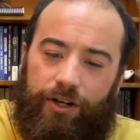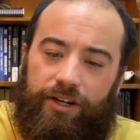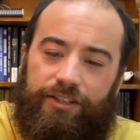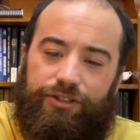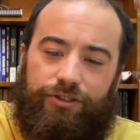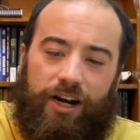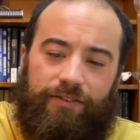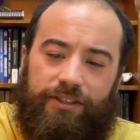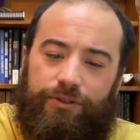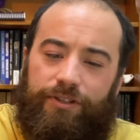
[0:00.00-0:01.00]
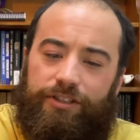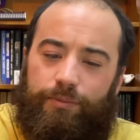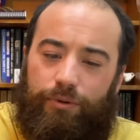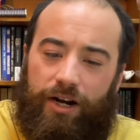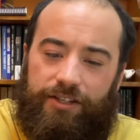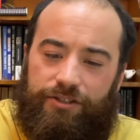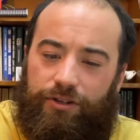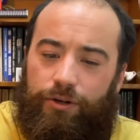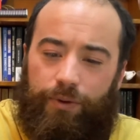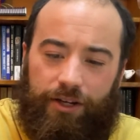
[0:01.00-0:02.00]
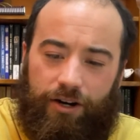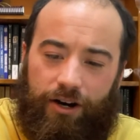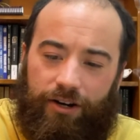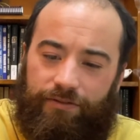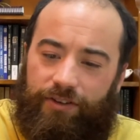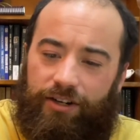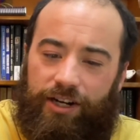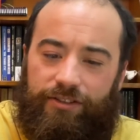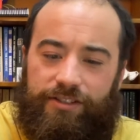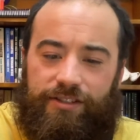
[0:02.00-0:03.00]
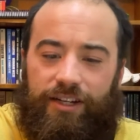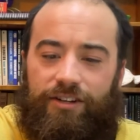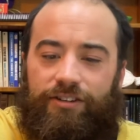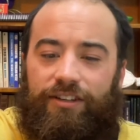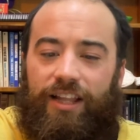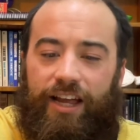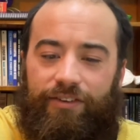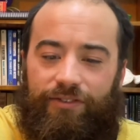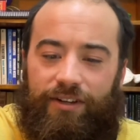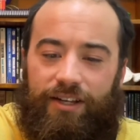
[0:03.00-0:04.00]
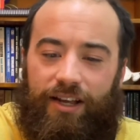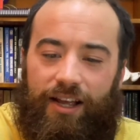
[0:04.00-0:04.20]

We are each striving to express who we are and figure out this thing called life.